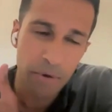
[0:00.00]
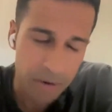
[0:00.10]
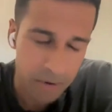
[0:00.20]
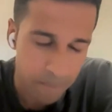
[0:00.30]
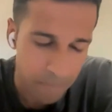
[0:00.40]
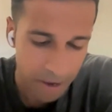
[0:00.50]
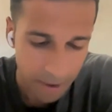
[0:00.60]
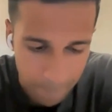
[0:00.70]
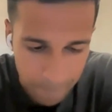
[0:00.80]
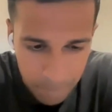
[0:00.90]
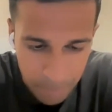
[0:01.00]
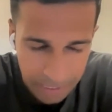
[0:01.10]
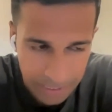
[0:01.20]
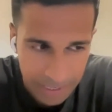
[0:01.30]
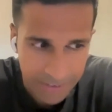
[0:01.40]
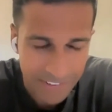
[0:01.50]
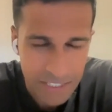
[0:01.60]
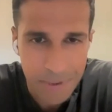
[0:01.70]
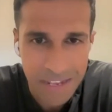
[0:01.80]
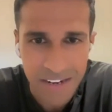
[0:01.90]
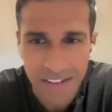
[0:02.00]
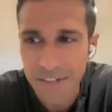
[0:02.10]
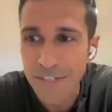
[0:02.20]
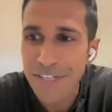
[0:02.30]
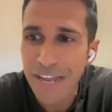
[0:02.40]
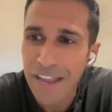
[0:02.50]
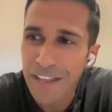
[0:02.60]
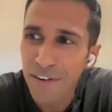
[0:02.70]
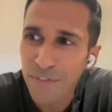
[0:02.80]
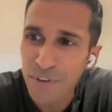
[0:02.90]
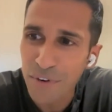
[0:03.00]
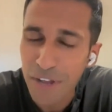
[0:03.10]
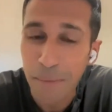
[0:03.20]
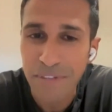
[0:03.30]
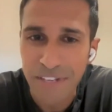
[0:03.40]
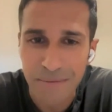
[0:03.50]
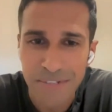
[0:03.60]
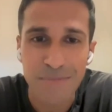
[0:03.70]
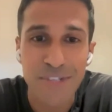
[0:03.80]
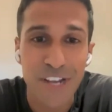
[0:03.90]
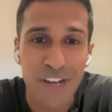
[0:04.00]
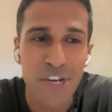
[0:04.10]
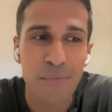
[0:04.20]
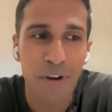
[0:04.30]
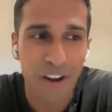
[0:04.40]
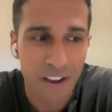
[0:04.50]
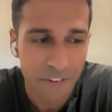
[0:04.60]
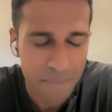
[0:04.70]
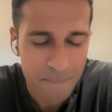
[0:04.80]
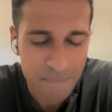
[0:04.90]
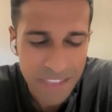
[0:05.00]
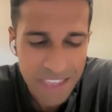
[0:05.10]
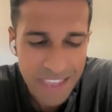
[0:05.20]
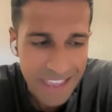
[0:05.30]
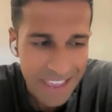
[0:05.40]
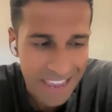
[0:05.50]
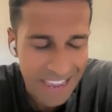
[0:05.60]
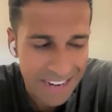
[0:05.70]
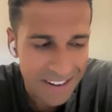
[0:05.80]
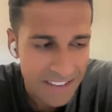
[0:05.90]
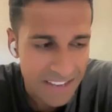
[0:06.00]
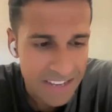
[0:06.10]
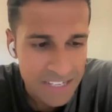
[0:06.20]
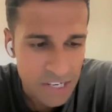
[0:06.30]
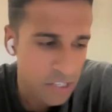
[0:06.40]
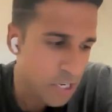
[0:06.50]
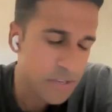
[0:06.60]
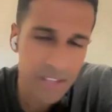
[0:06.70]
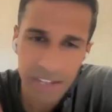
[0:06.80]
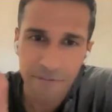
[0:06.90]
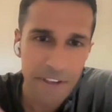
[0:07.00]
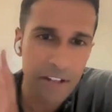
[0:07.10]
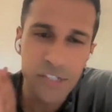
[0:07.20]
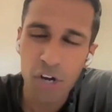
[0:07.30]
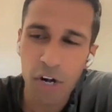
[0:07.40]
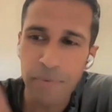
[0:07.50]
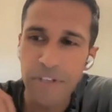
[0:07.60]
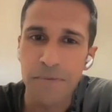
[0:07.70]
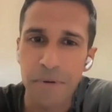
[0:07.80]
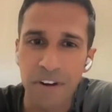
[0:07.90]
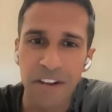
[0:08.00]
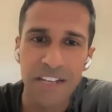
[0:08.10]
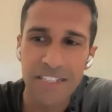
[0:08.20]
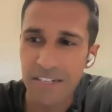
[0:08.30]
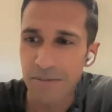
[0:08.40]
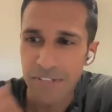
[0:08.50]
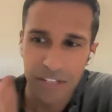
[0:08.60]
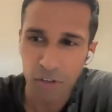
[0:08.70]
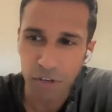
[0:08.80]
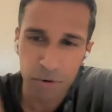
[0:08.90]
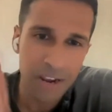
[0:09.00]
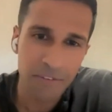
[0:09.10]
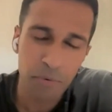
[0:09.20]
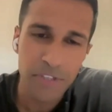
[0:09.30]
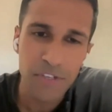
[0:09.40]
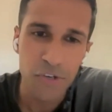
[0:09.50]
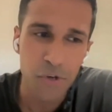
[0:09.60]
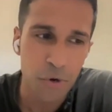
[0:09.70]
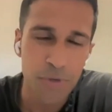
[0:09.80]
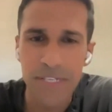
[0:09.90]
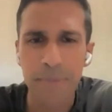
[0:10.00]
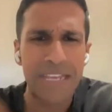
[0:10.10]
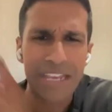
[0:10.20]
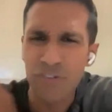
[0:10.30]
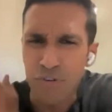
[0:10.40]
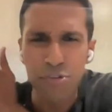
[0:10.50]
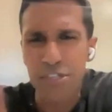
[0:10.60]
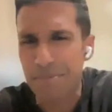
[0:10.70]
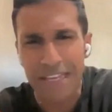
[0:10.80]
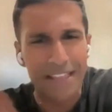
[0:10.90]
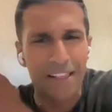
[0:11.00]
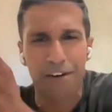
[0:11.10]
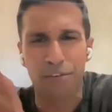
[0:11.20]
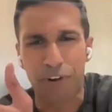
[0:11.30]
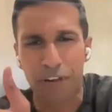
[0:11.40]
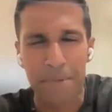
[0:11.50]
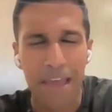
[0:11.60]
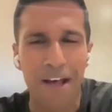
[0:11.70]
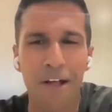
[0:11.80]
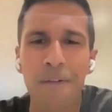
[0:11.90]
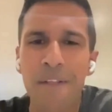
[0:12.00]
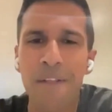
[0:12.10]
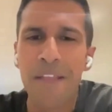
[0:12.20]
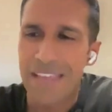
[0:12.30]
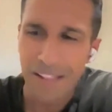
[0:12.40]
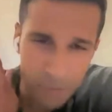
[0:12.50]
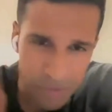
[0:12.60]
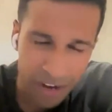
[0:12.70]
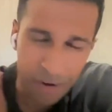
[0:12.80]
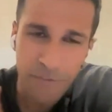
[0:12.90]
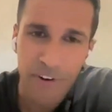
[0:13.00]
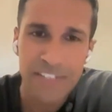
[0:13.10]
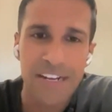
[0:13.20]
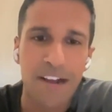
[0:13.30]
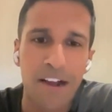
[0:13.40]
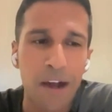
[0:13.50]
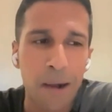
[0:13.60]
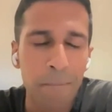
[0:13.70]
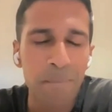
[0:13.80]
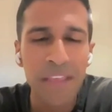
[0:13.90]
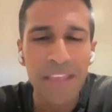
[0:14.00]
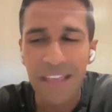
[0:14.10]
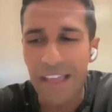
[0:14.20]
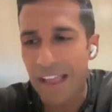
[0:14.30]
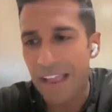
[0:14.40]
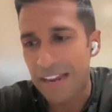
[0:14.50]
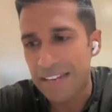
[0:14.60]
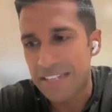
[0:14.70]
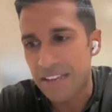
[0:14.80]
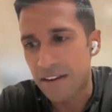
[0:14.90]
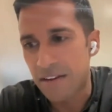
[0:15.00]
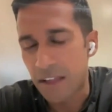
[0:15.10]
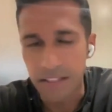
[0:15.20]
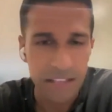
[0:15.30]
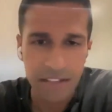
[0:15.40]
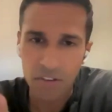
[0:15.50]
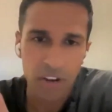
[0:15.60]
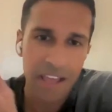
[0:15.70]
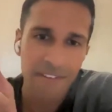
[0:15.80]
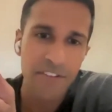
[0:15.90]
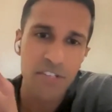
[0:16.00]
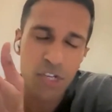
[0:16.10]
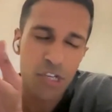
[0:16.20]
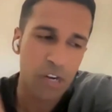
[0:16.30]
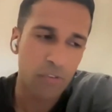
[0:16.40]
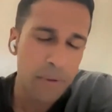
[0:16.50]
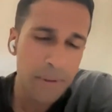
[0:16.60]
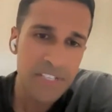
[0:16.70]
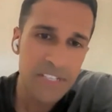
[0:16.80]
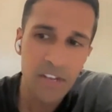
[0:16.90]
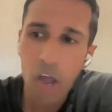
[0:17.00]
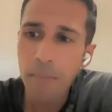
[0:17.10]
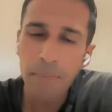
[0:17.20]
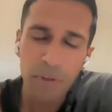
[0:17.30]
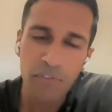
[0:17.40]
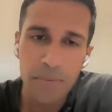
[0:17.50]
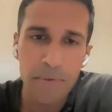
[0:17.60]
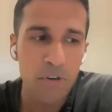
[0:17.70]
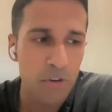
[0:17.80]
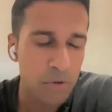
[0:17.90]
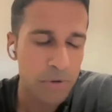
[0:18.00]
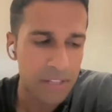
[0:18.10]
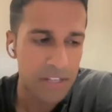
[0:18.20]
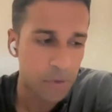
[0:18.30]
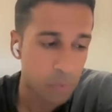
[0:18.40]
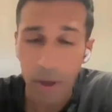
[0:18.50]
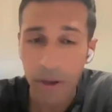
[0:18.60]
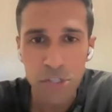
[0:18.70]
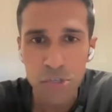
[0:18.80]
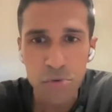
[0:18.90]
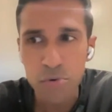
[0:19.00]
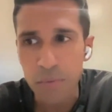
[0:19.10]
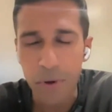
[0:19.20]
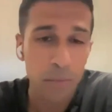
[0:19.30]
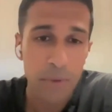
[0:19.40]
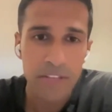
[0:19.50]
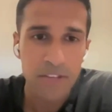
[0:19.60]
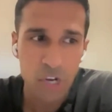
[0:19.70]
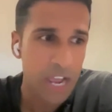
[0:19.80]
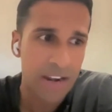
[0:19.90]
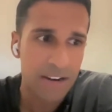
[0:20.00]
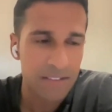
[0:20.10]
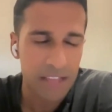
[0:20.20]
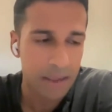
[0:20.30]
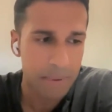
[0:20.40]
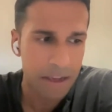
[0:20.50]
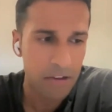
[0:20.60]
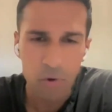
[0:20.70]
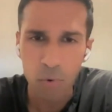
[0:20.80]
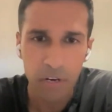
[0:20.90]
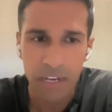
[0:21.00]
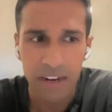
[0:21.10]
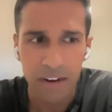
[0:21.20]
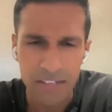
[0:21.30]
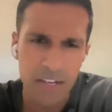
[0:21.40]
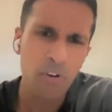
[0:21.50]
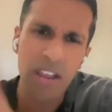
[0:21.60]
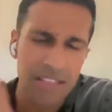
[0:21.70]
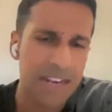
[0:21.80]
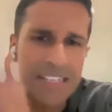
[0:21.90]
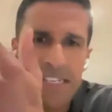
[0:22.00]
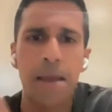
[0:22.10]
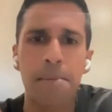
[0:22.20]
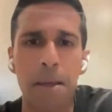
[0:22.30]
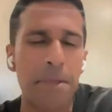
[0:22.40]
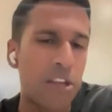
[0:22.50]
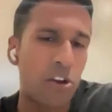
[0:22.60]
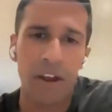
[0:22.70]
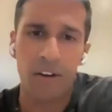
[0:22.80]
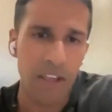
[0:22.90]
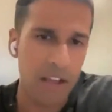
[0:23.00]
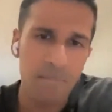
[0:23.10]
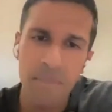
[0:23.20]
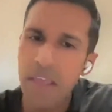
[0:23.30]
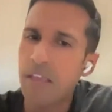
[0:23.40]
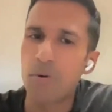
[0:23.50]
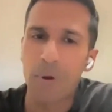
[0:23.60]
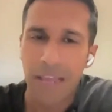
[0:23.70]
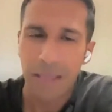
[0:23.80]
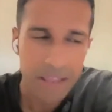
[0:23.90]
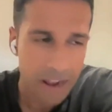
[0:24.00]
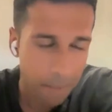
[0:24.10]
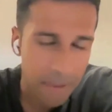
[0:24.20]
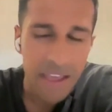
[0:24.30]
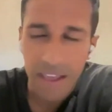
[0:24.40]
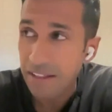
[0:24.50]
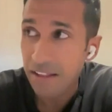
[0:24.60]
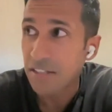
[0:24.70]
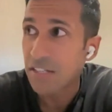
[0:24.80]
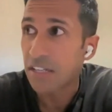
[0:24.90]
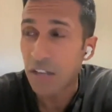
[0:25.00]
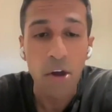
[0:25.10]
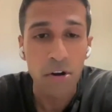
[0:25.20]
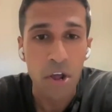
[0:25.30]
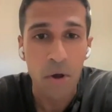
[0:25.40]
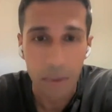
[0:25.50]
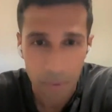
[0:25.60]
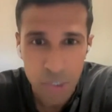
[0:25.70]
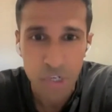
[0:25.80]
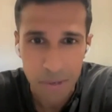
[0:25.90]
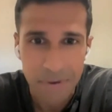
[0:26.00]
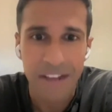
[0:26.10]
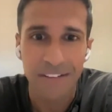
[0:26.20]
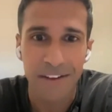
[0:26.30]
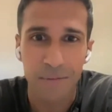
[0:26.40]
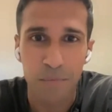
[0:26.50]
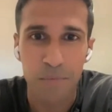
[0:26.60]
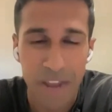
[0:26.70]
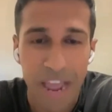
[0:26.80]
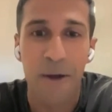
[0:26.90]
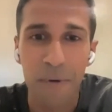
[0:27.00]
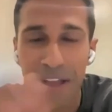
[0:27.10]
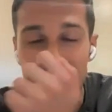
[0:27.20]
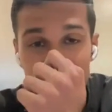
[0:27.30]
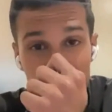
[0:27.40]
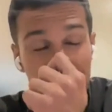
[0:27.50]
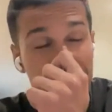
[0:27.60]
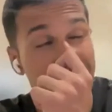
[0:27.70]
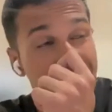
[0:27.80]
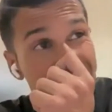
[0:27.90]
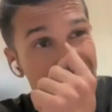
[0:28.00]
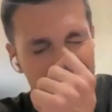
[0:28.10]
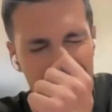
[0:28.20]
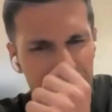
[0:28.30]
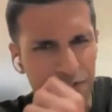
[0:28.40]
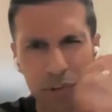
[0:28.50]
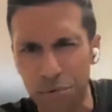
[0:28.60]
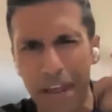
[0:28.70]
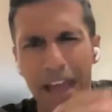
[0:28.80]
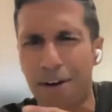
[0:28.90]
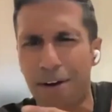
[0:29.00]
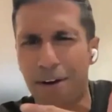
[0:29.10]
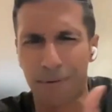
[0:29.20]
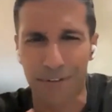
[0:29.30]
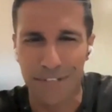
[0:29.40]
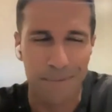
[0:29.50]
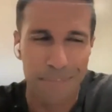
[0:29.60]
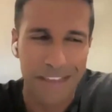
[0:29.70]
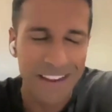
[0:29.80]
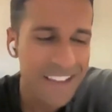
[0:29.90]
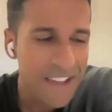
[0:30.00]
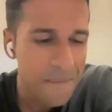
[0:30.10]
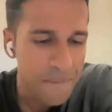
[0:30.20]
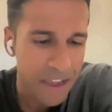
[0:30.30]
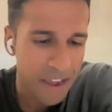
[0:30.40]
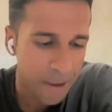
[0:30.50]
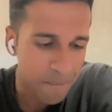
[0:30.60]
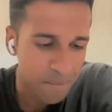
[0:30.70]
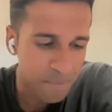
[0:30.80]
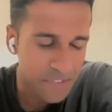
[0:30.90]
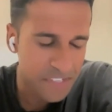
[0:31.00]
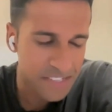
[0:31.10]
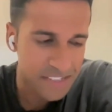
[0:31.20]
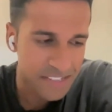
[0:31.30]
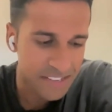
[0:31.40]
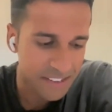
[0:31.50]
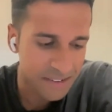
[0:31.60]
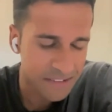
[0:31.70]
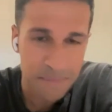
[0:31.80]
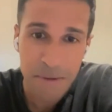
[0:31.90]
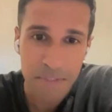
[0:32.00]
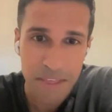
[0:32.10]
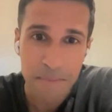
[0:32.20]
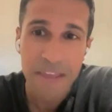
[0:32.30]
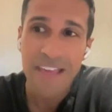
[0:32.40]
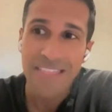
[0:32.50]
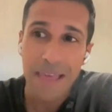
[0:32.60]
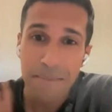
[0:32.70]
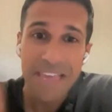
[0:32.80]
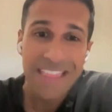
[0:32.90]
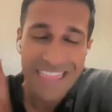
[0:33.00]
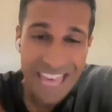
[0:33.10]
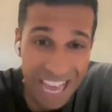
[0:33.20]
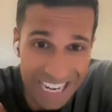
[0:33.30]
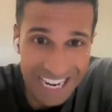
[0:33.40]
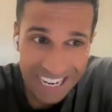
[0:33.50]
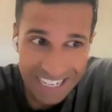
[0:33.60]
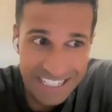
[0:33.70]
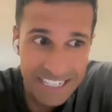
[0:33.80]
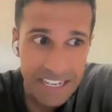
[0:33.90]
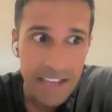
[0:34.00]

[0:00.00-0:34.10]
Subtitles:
in the book, but I can kind of expand on it. There's this guy I interviewed a couple times. His name is Sanjay Bhargava, and Sanjay had like a failed startup experience, and he was like looking around for what to do. And somebody introduced him to Elon over email. Elon was hiring for X.com. And he said, and they kind of have this chit chat over email. He's like, oh, I'm looking for something new to do. And Elon's like, well, why don't we chat like about you working here? And he's like, great. The next time I'm in your area, you and I can meet up. And Elon's like, no. I want you to come down like now. And so he, I think, flew down or something to meet with him. They meet that night.